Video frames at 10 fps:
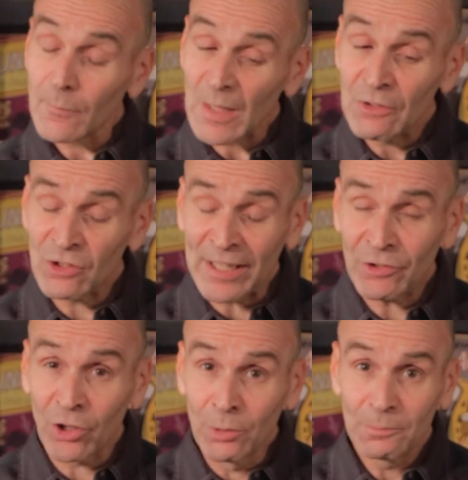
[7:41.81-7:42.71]
It's
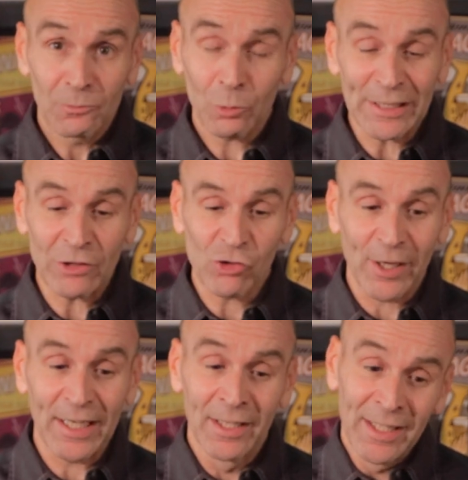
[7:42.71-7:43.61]
nice though, quite
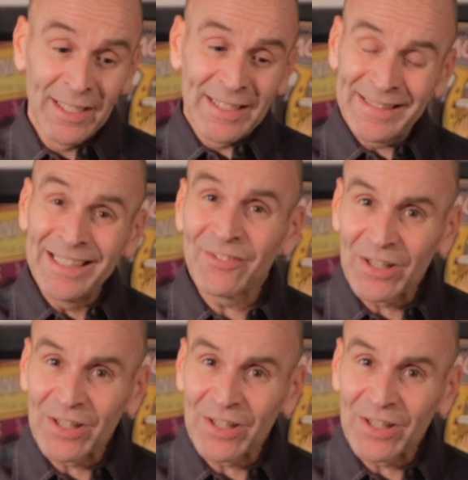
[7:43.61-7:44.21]
enjoy it. Needs